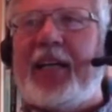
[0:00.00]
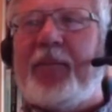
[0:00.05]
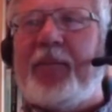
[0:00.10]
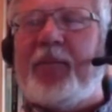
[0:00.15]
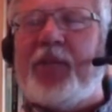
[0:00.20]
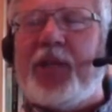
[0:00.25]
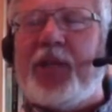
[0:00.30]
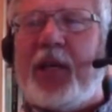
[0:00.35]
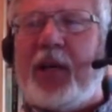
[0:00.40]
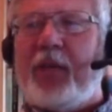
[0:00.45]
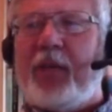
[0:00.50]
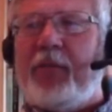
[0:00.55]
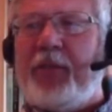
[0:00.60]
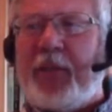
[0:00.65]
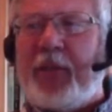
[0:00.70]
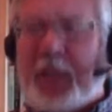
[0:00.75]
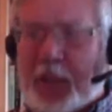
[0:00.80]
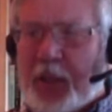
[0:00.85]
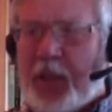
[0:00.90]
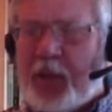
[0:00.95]
himself,
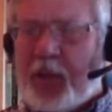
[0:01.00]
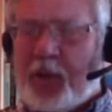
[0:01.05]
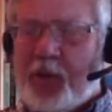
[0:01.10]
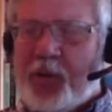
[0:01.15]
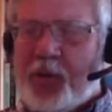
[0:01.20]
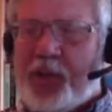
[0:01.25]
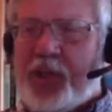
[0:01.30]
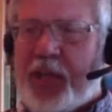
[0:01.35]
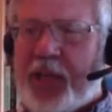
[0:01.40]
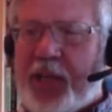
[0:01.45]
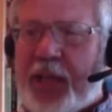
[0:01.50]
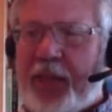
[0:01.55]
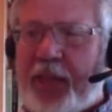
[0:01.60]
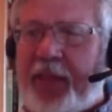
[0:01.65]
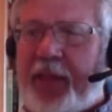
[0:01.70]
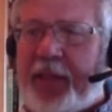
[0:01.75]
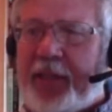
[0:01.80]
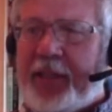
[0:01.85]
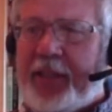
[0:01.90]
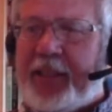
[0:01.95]
who said
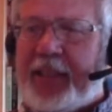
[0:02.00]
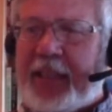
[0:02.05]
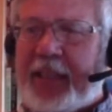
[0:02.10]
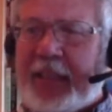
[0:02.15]
that. Uh,